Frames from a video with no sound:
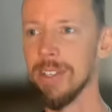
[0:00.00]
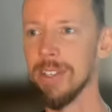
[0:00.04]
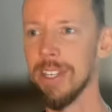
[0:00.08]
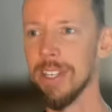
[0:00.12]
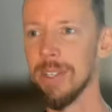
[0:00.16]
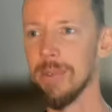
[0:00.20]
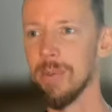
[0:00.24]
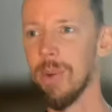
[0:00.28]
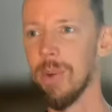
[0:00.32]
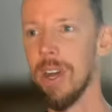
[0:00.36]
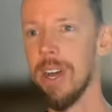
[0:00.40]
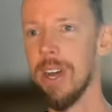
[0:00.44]

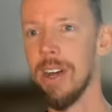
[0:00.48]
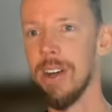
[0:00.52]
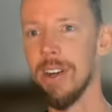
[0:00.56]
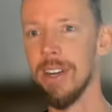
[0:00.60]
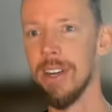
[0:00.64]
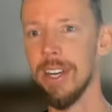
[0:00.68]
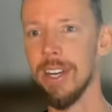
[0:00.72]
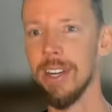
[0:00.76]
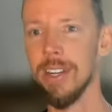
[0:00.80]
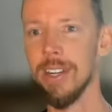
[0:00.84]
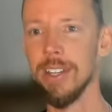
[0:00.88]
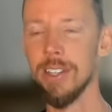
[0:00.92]
says, well,
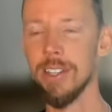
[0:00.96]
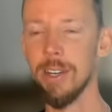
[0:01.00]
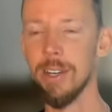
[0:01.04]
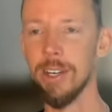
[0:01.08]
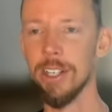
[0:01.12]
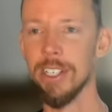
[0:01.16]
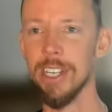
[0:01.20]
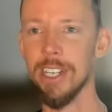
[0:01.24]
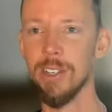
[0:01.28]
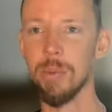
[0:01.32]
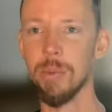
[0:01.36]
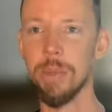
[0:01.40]
the Turing
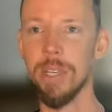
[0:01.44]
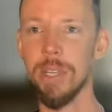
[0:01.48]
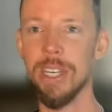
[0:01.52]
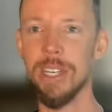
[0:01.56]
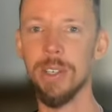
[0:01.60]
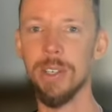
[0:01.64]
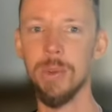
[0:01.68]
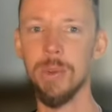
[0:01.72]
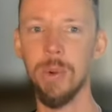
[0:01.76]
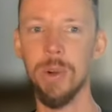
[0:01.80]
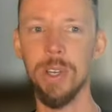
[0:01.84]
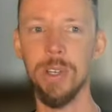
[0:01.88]
test will be in
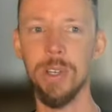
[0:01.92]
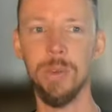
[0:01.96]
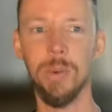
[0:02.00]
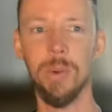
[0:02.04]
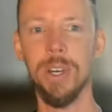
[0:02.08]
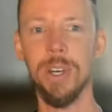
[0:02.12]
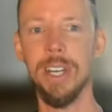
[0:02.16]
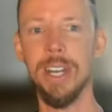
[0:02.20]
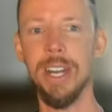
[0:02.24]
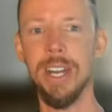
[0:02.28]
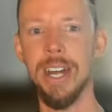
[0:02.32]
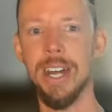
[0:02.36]

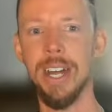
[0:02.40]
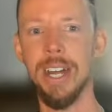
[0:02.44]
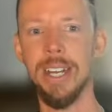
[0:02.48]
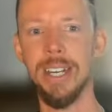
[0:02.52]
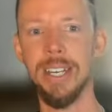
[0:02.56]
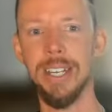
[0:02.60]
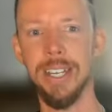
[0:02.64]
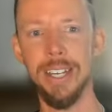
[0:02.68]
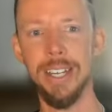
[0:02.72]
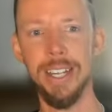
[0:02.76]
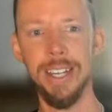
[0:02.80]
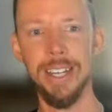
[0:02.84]

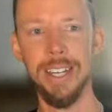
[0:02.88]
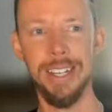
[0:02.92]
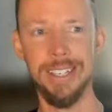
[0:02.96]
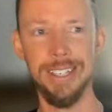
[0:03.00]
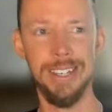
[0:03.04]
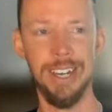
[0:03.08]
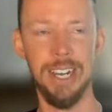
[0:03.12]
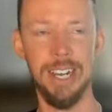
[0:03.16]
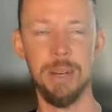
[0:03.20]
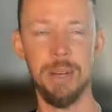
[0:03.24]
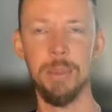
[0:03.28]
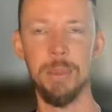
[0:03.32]
2029. It's
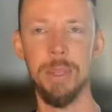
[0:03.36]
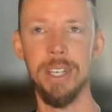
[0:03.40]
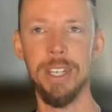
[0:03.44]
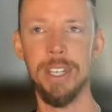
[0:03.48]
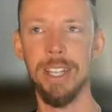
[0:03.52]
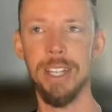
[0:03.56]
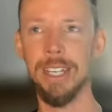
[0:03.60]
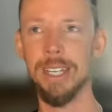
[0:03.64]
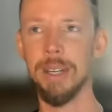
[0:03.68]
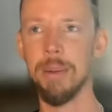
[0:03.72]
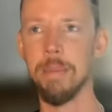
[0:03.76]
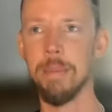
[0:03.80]
got to be
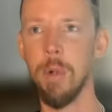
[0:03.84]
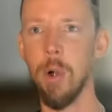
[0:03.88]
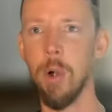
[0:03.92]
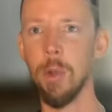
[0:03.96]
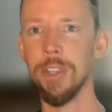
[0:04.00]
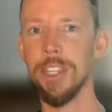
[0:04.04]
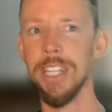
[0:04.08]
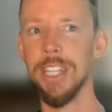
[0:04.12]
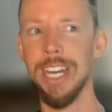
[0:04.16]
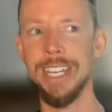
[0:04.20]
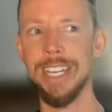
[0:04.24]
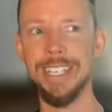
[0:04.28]
like a
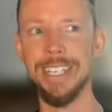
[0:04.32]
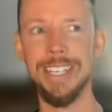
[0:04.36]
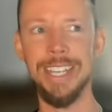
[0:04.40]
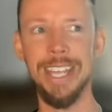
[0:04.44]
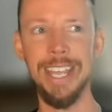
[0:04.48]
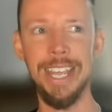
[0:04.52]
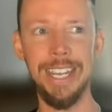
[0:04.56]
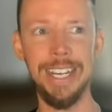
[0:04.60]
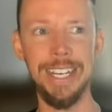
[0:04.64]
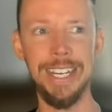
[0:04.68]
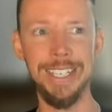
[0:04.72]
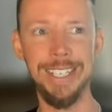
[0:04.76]

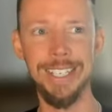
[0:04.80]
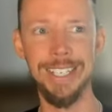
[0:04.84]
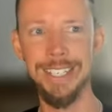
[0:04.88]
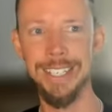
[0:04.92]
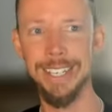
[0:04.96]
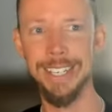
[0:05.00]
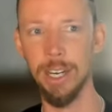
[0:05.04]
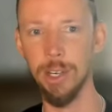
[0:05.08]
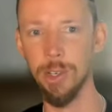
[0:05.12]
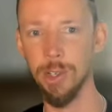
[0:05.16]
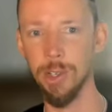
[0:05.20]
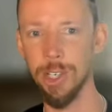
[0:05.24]
multi-day
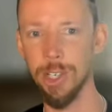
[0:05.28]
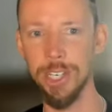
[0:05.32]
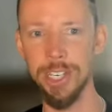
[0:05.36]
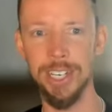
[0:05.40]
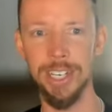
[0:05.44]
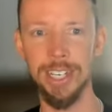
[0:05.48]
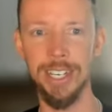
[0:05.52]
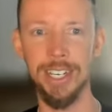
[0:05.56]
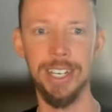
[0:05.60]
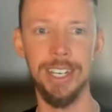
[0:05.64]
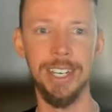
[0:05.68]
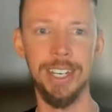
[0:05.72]

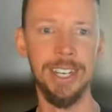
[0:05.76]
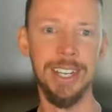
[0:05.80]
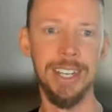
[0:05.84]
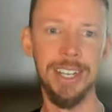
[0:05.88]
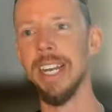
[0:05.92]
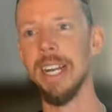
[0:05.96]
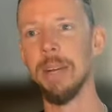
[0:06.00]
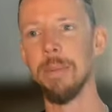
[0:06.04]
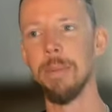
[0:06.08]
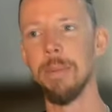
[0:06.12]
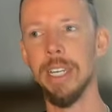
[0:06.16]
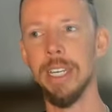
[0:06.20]
discussion.
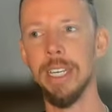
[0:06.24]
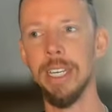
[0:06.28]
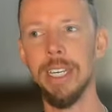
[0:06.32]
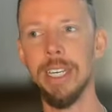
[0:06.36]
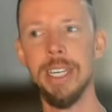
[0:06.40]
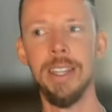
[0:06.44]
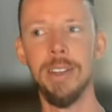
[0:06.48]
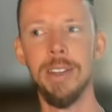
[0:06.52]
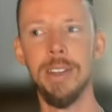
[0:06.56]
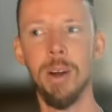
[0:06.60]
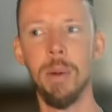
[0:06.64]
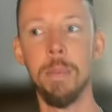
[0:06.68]
And I'm like,
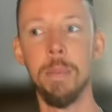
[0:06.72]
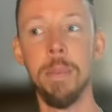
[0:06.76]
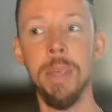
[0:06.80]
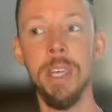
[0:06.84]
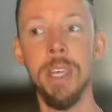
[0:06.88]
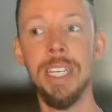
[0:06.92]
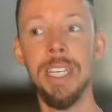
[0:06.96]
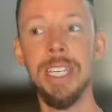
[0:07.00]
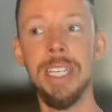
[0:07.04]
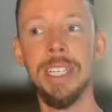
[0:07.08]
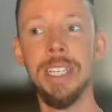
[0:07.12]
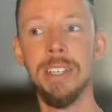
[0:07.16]
there are
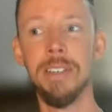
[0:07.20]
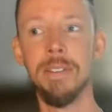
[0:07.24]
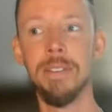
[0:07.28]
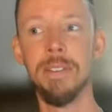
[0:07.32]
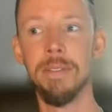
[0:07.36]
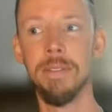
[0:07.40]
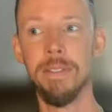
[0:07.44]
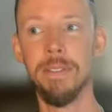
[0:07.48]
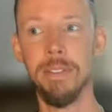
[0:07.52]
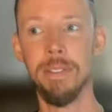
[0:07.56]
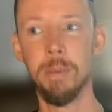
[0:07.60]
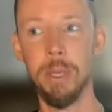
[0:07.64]
millions
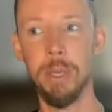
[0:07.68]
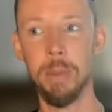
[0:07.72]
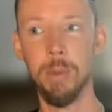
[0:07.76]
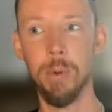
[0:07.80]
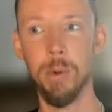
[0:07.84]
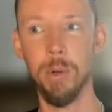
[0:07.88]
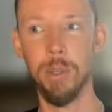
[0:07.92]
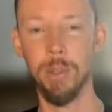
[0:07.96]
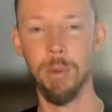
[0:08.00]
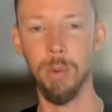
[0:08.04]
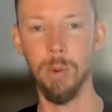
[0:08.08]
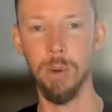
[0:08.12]
of
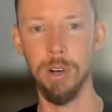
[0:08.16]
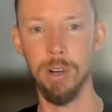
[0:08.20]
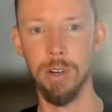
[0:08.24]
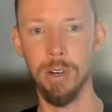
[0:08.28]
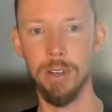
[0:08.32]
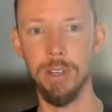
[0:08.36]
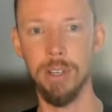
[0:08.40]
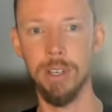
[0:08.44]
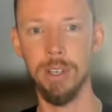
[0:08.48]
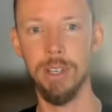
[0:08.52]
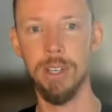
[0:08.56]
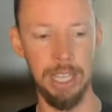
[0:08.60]
people in the
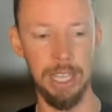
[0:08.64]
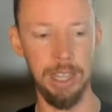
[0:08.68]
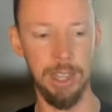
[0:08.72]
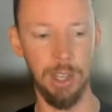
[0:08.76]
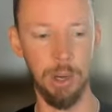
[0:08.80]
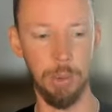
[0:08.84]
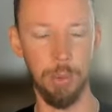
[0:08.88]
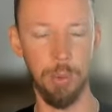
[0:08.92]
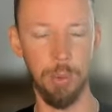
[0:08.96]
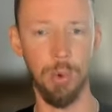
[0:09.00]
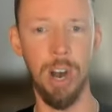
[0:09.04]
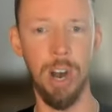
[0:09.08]
world. Their
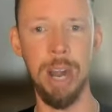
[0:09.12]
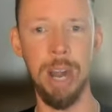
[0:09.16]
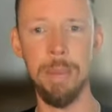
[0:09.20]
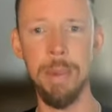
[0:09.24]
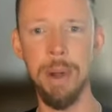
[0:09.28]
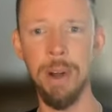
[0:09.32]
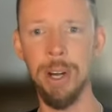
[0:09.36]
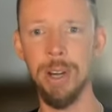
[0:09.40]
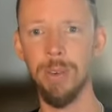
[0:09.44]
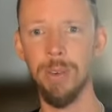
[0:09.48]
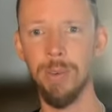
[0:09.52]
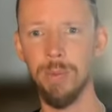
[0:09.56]

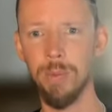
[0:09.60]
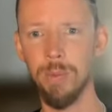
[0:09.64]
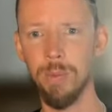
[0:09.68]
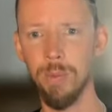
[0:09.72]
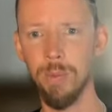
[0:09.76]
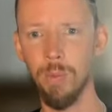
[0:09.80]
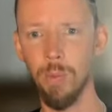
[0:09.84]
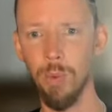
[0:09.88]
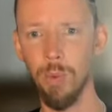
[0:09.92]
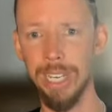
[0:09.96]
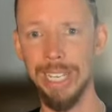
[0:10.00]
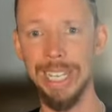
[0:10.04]
primary
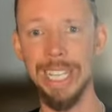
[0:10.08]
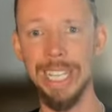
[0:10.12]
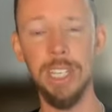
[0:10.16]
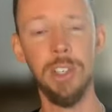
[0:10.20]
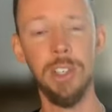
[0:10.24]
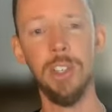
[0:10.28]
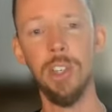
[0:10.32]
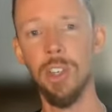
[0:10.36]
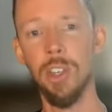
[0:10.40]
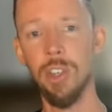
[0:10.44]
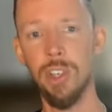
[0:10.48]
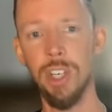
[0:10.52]

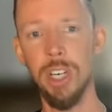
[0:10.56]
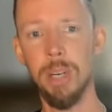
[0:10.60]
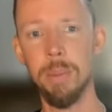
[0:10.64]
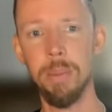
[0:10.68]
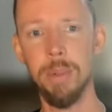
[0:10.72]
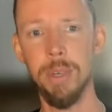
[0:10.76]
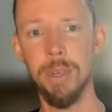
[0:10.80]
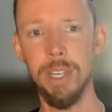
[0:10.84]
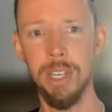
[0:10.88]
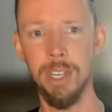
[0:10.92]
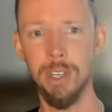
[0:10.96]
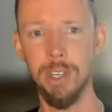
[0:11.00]
relationship
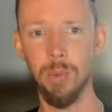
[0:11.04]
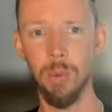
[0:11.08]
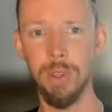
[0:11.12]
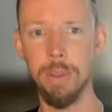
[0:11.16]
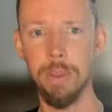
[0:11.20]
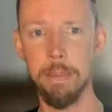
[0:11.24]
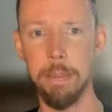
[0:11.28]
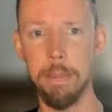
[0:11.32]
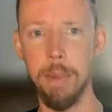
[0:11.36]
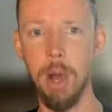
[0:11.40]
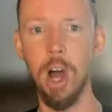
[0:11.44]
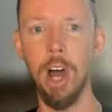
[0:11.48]
is
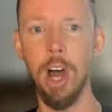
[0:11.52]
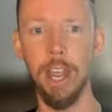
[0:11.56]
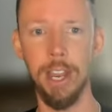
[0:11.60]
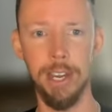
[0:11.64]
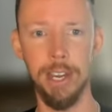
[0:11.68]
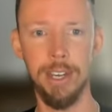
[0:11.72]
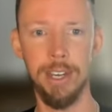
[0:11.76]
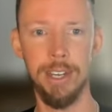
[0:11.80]
with bot,